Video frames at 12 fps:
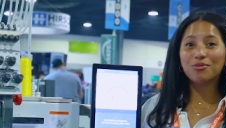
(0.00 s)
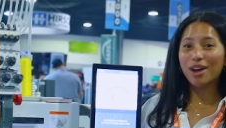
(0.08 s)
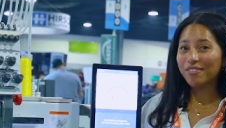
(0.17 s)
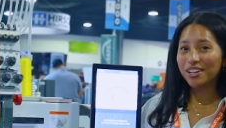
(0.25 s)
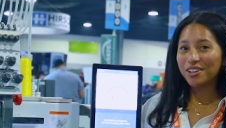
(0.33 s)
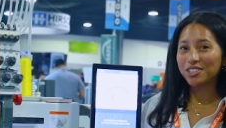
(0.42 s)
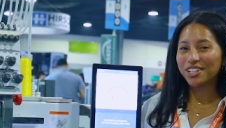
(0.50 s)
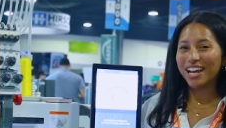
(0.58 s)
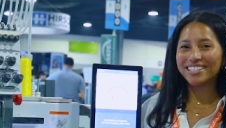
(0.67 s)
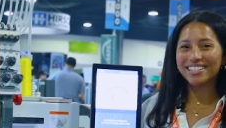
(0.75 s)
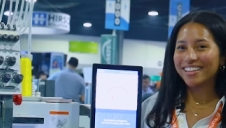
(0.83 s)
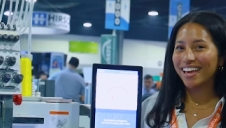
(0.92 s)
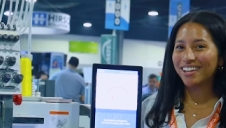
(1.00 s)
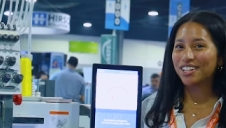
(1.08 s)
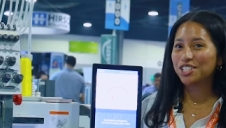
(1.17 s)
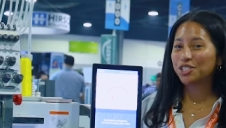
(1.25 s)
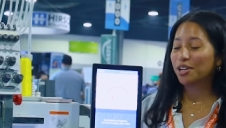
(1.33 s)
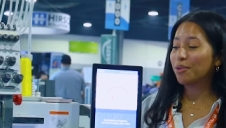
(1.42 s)
is revolutionizing the
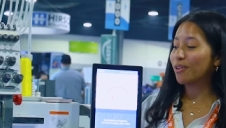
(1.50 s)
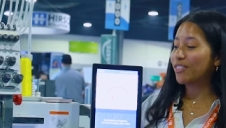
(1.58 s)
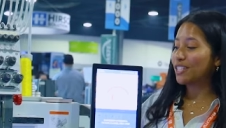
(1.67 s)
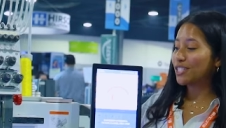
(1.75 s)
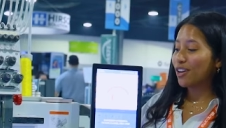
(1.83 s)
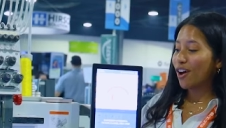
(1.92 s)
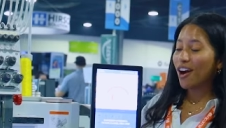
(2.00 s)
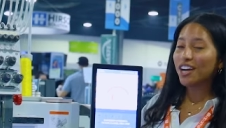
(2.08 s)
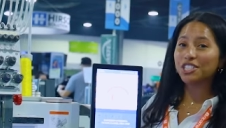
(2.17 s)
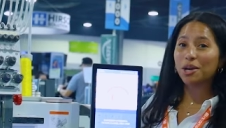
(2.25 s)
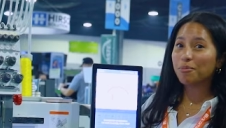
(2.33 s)
industry with its large